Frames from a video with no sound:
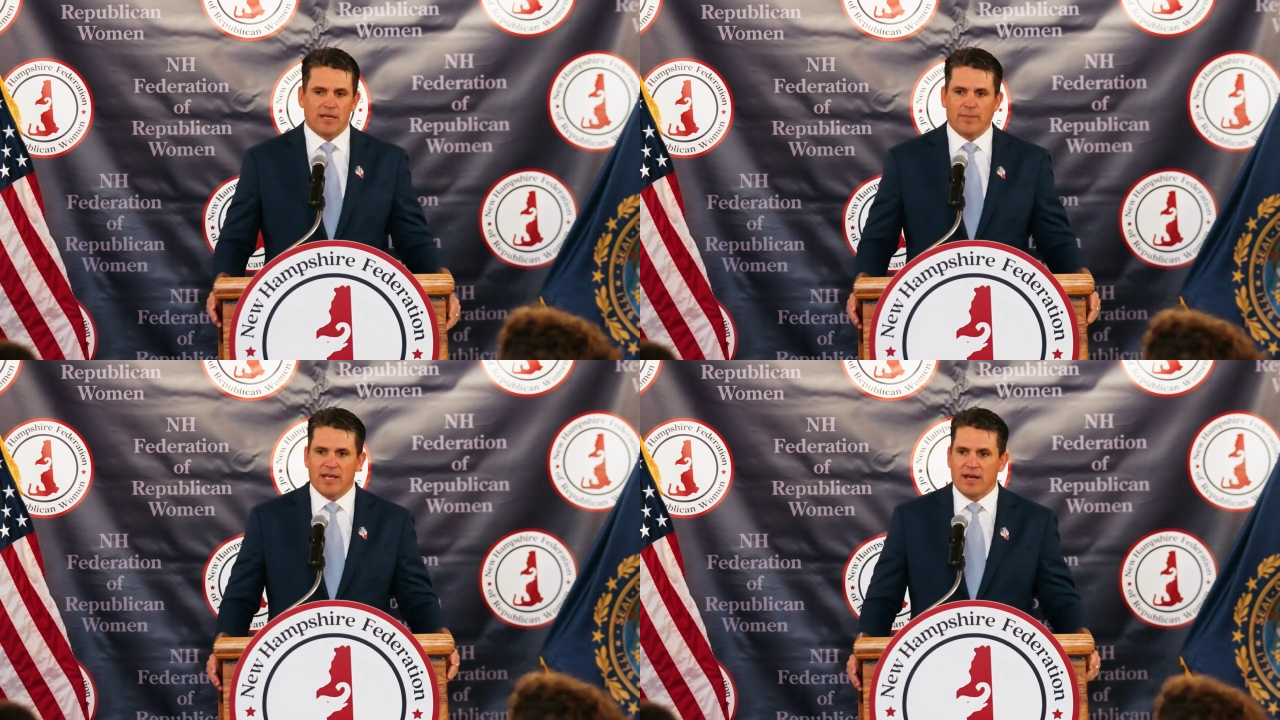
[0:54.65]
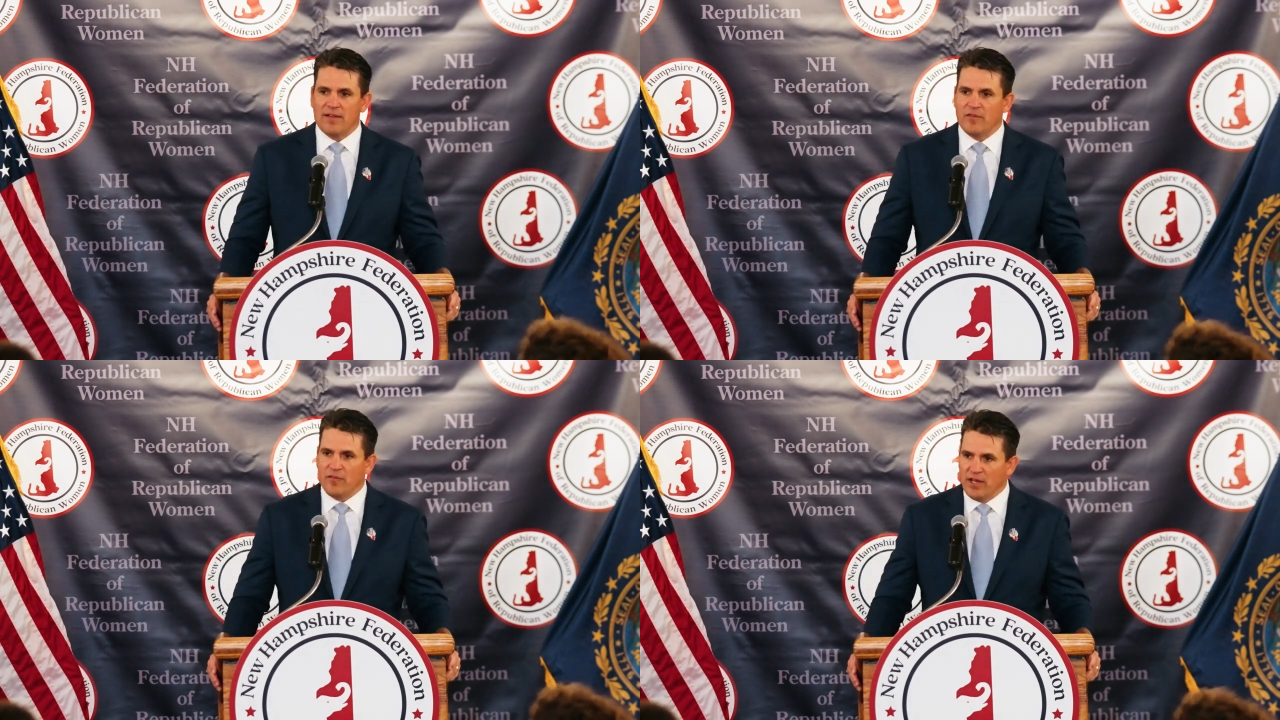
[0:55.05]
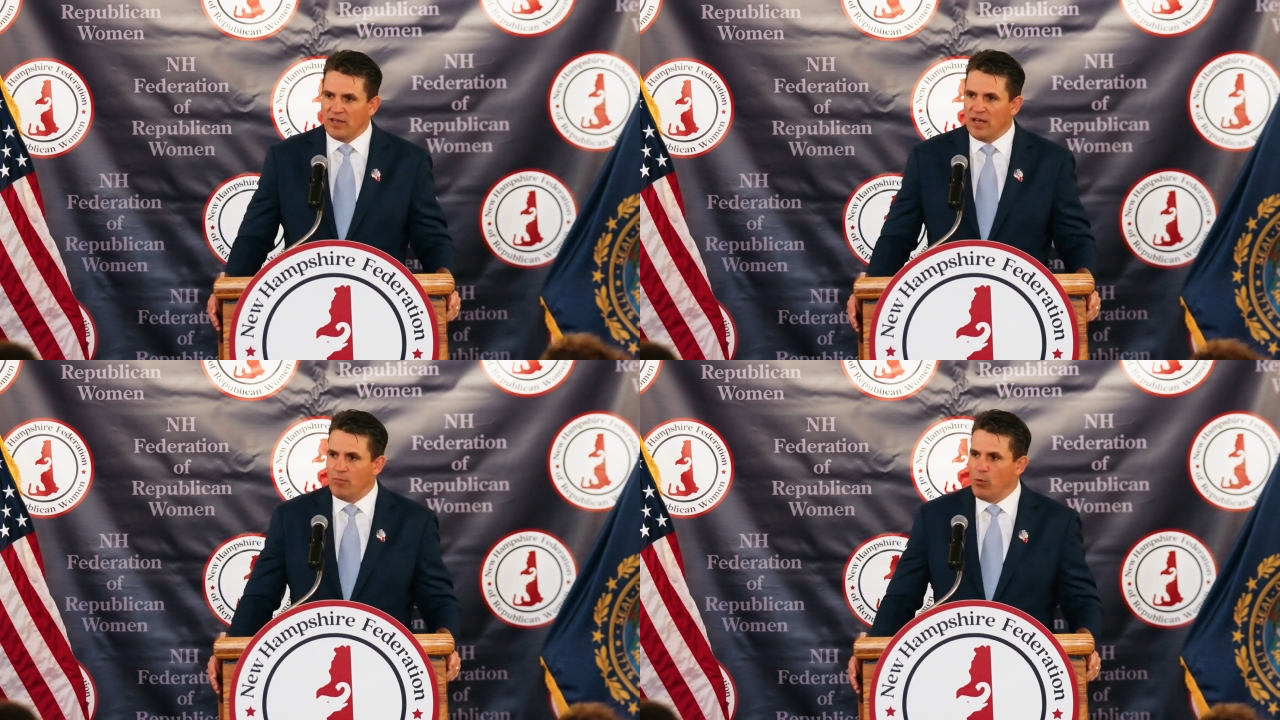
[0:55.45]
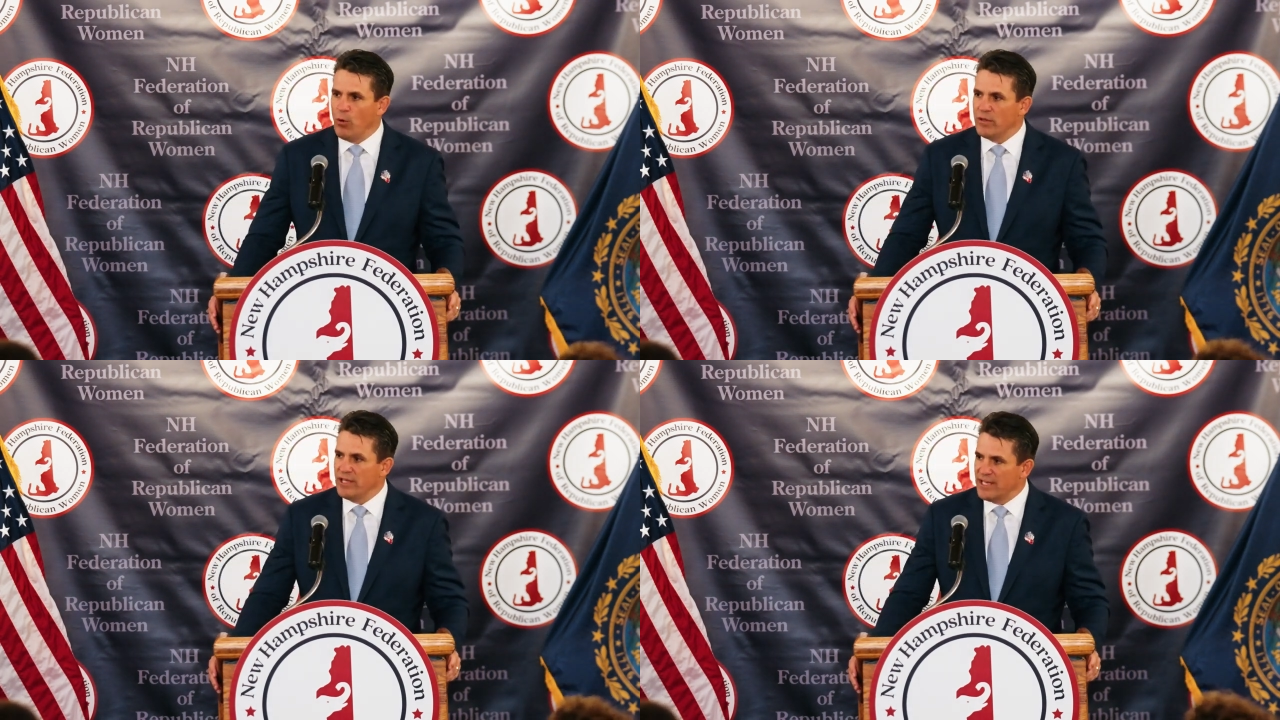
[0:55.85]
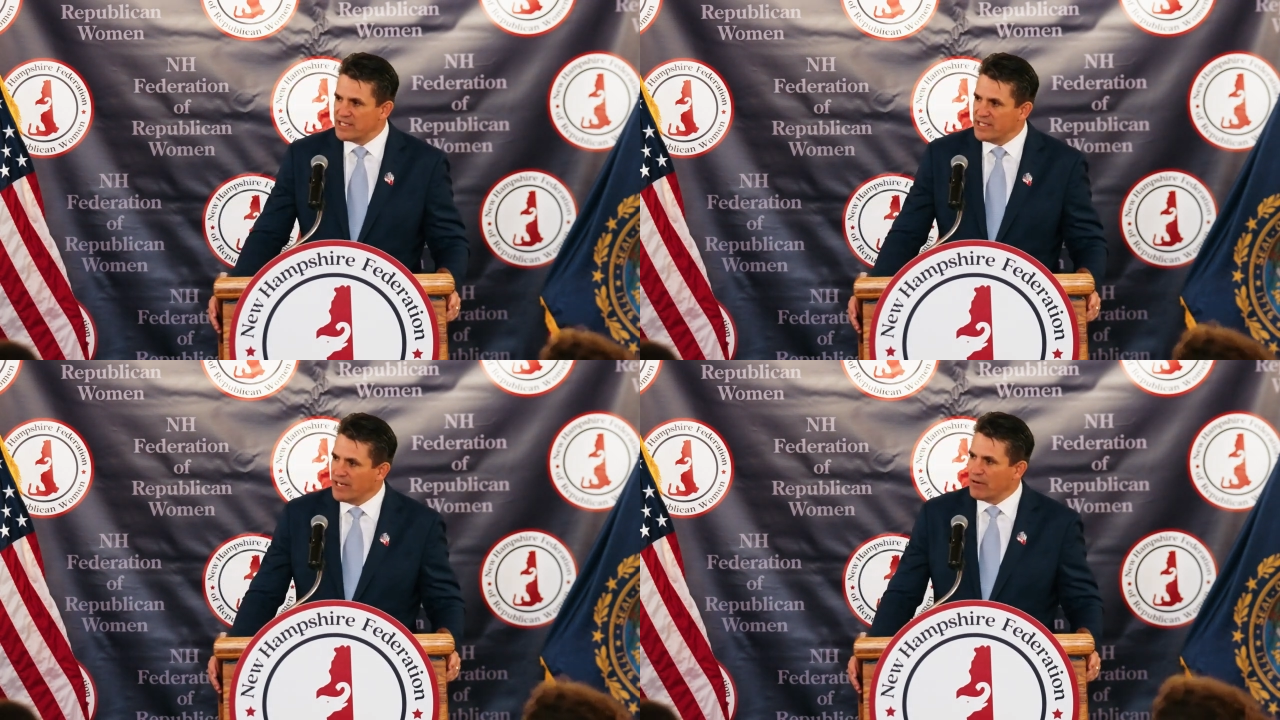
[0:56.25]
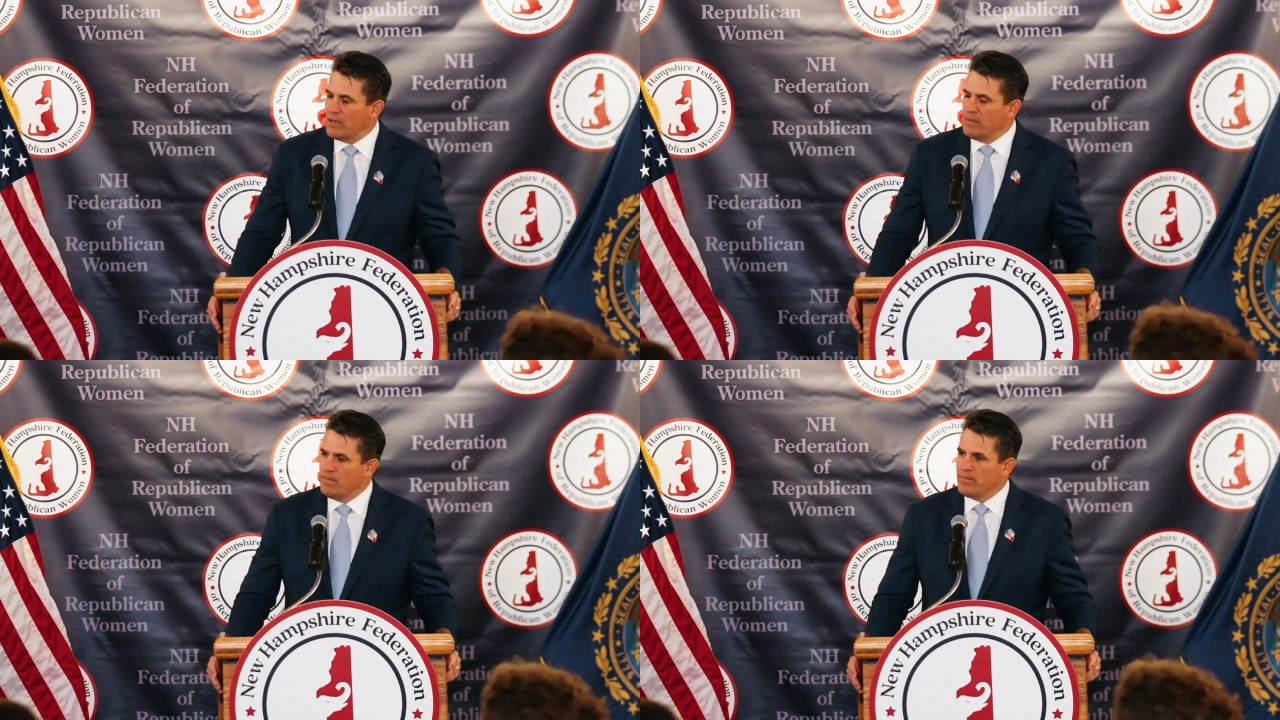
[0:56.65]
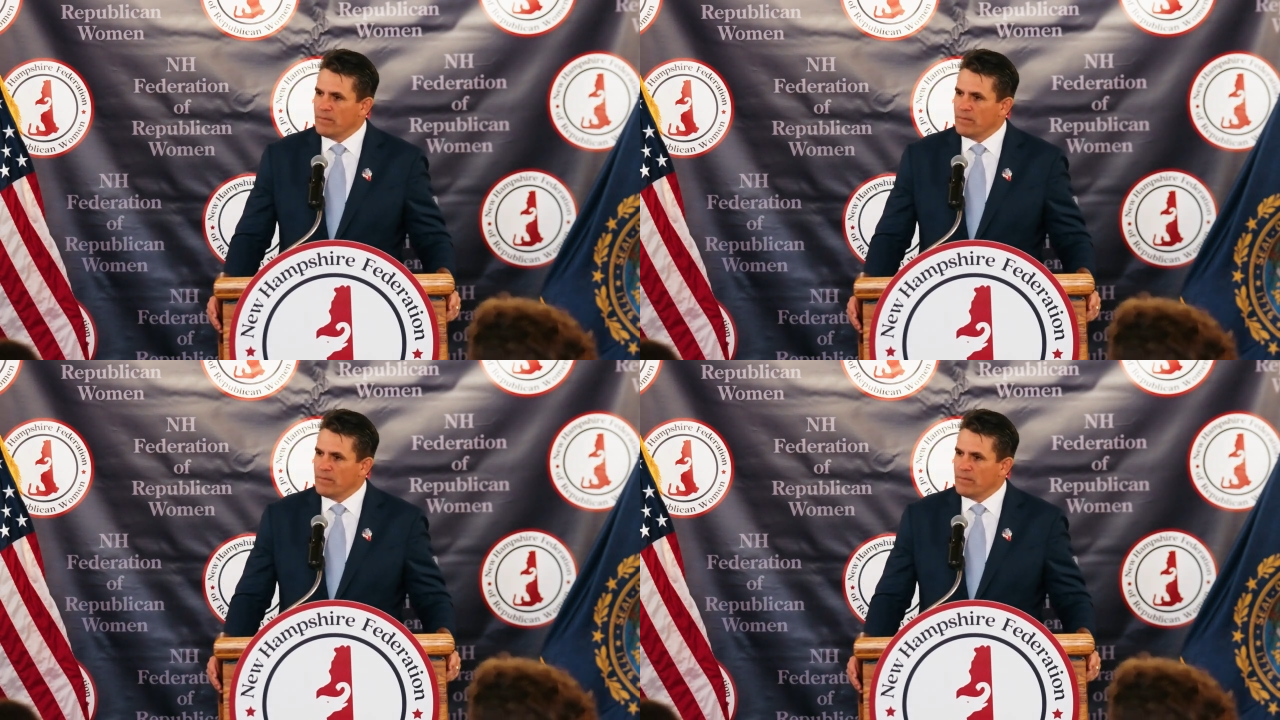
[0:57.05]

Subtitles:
coming out of the Vietnam War and the Nixon era.